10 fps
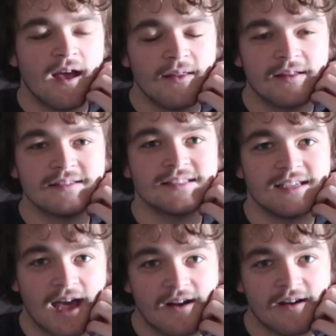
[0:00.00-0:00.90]
And then
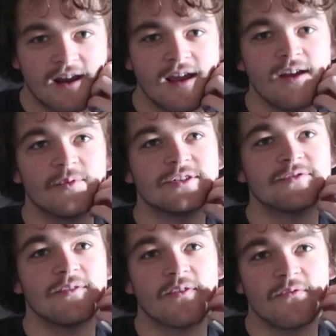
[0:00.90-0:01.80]
Saturday, I went
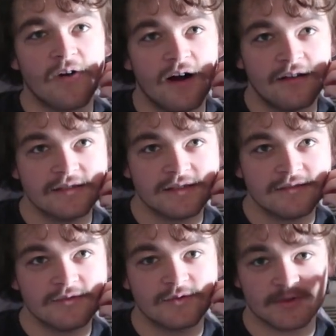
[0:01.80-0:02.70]
to River Falls,
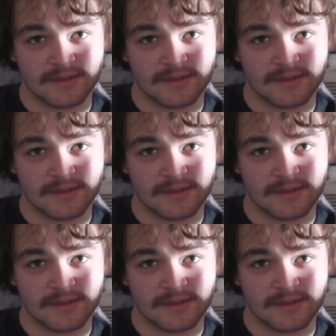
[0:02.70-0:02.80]
which